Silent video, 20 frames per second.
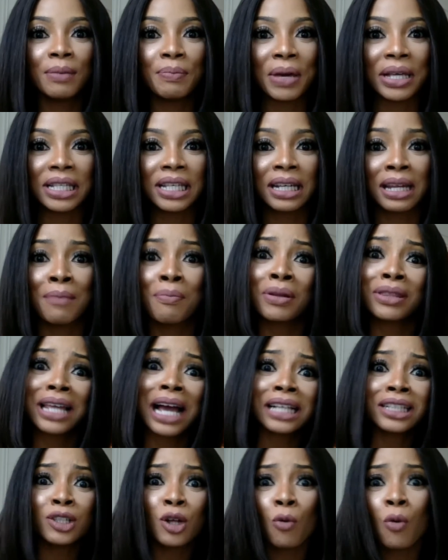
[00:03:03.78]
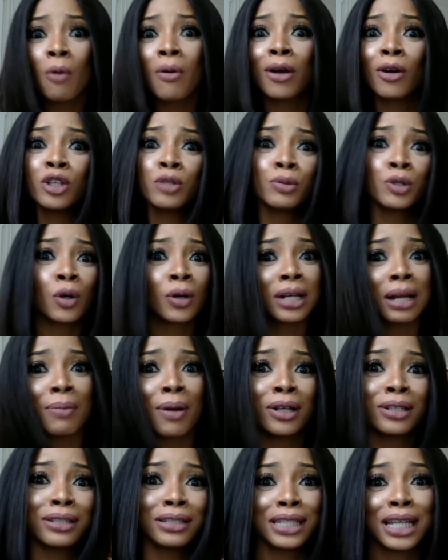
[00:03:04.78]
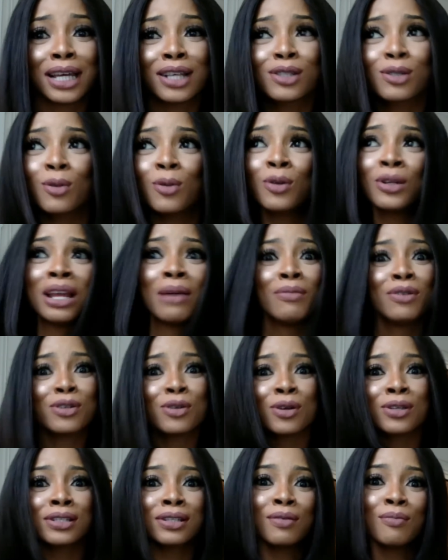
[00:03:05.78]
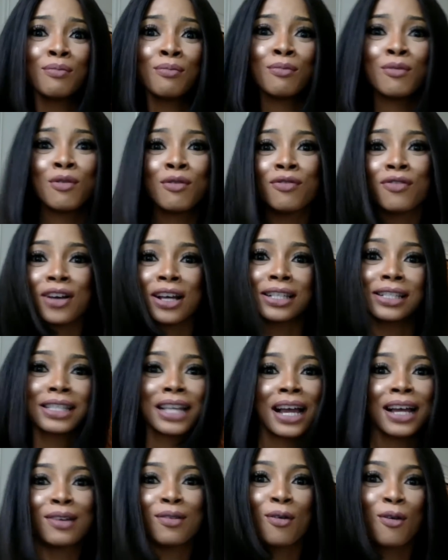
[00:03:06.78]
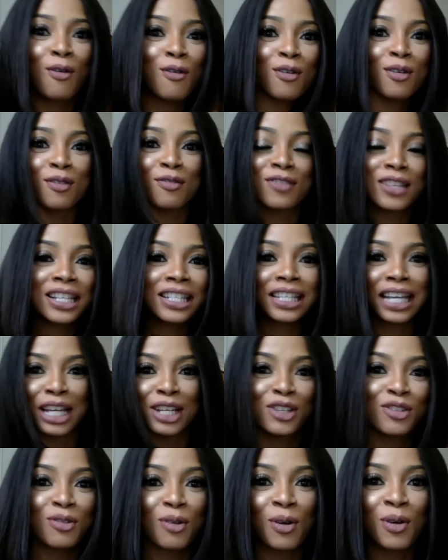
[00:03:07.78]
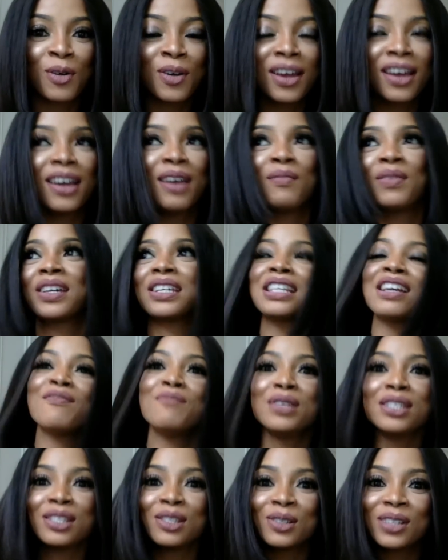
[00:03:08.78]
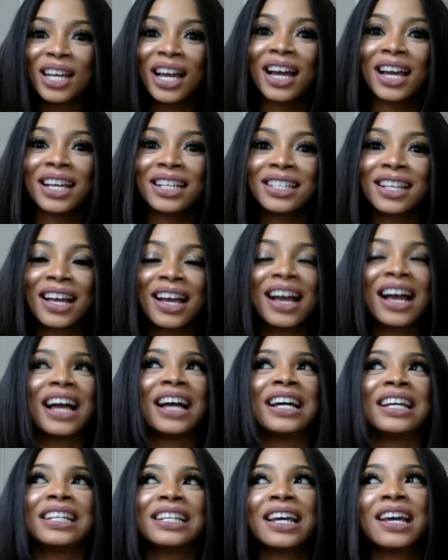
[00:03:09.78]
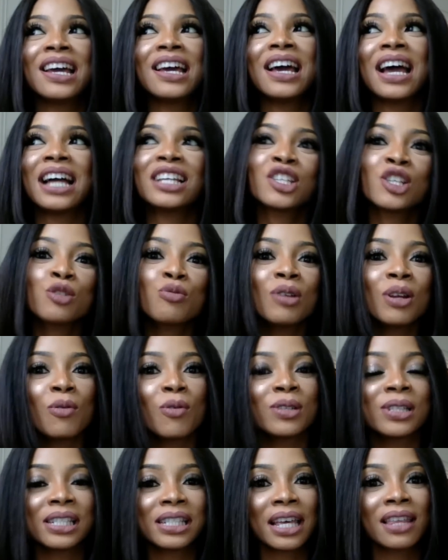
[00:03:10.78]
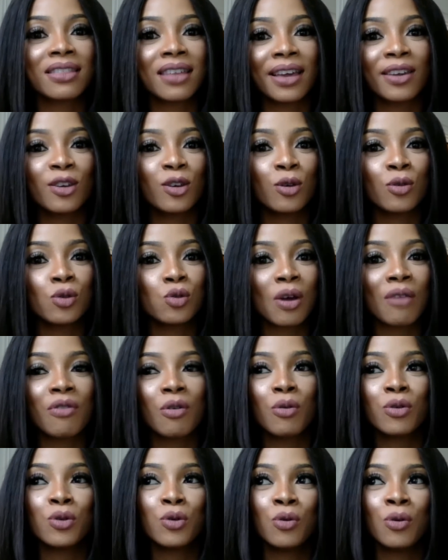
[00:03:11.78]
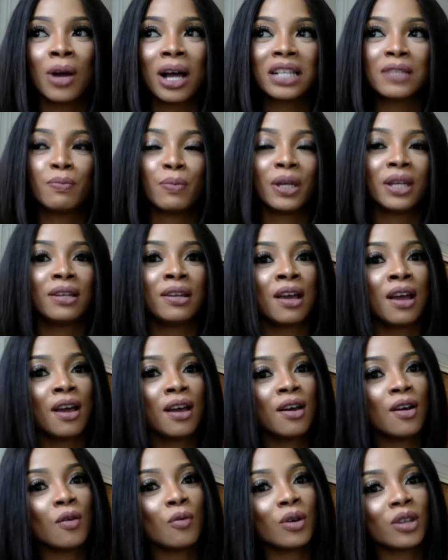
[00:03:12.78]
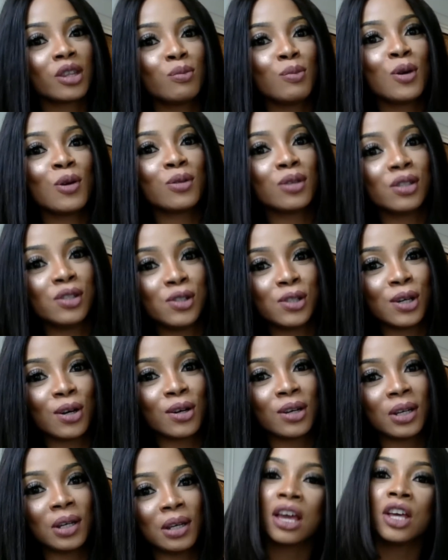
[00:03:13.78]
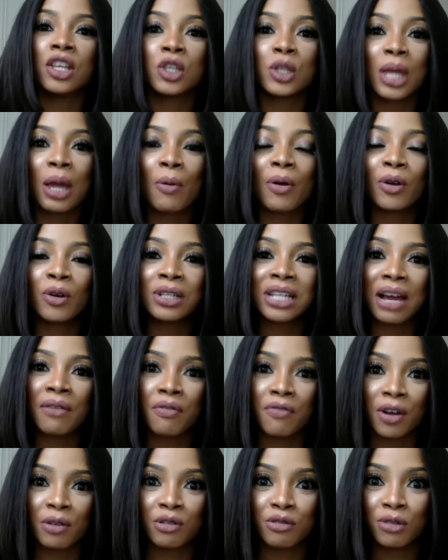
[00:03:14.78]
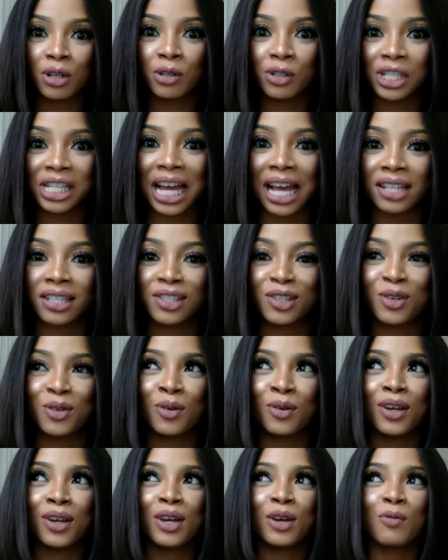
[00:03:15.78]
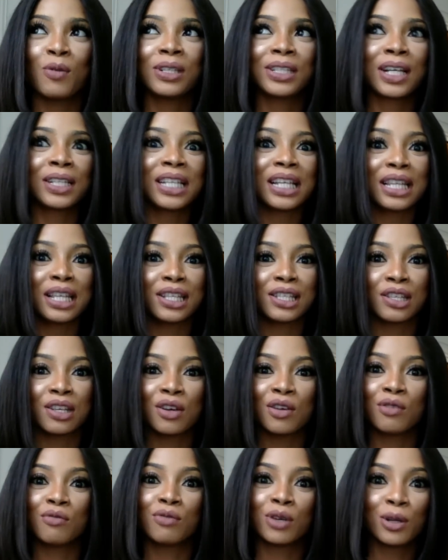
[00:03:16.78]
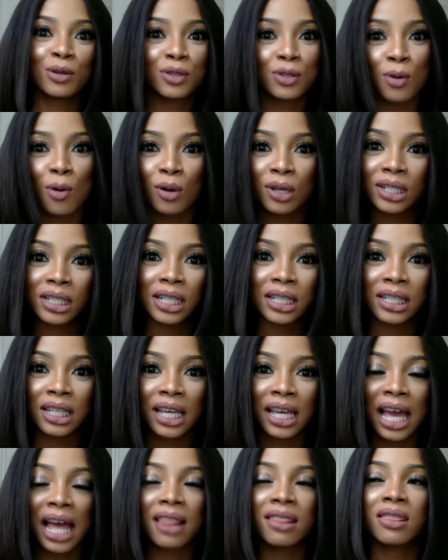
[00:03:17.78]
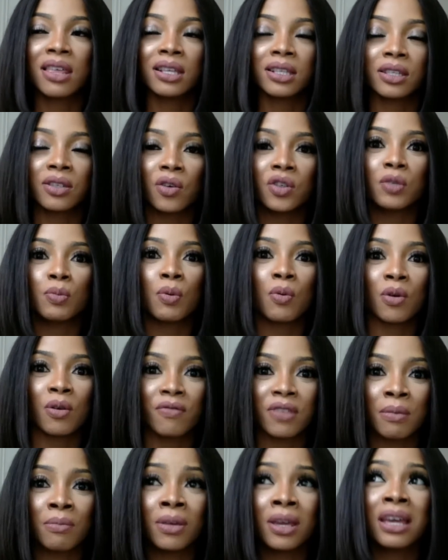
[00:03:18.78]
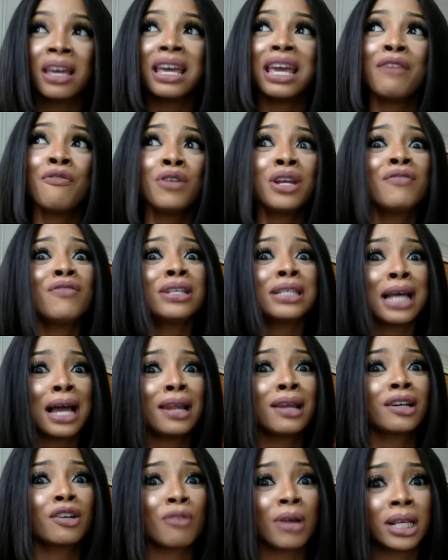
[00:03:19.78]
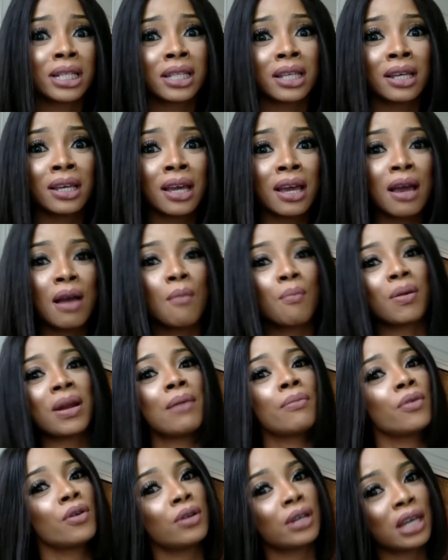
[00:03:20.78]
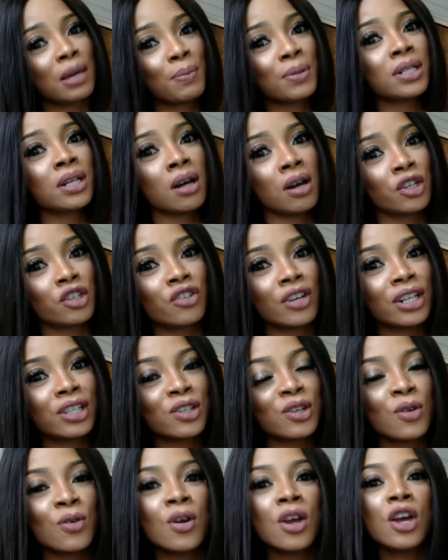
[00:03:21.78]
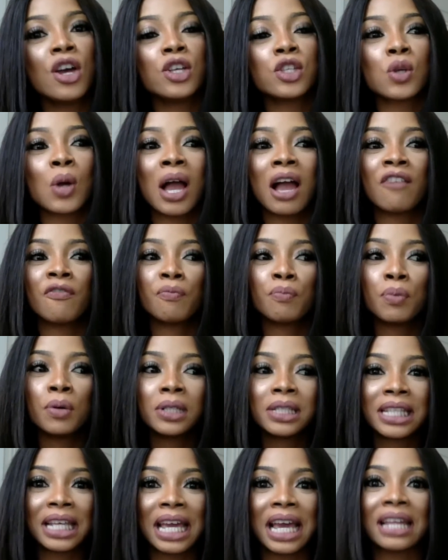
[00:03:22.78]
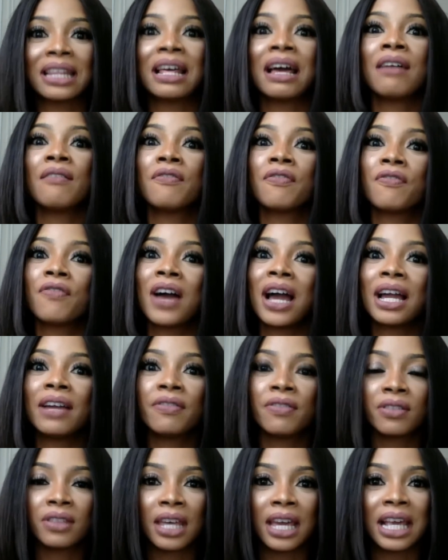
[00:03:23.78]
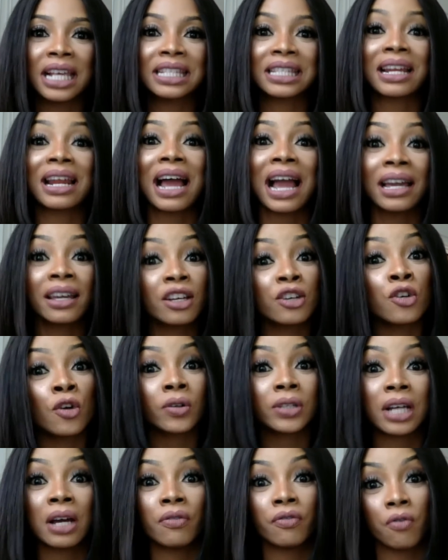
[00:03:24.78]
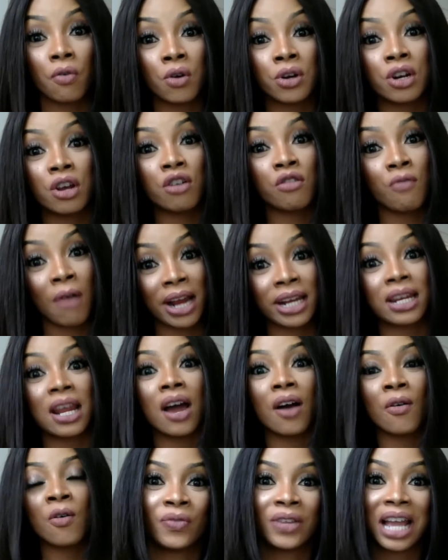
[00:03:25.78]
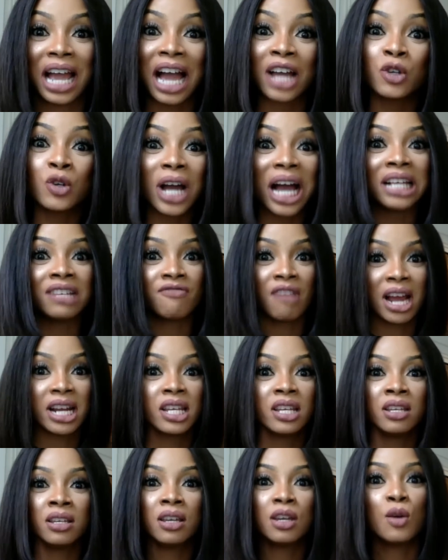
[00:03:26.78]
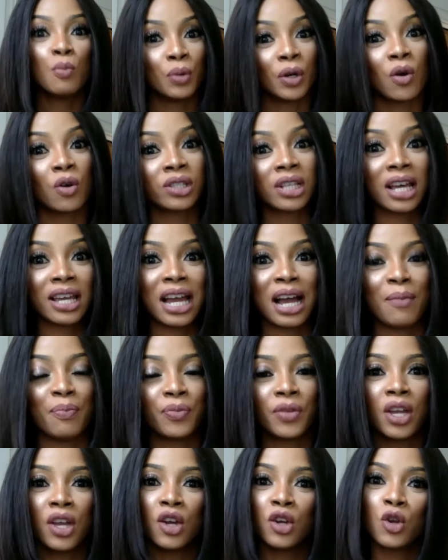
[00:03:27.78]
Basically, but that's not what we're going to be talking about today. So let me just move aside all of this intro because I've missed you guys. And I just really want to say thank you to everyone who has been with me on this journey. Today, we're going to have a very real chat. We started this real talk season, and this is going to be one of them. Even if it's hella crazy, but I'm going to keep it 100, So I have put together 5 things that I cannot afford right now. Are you guys ready? Because I am.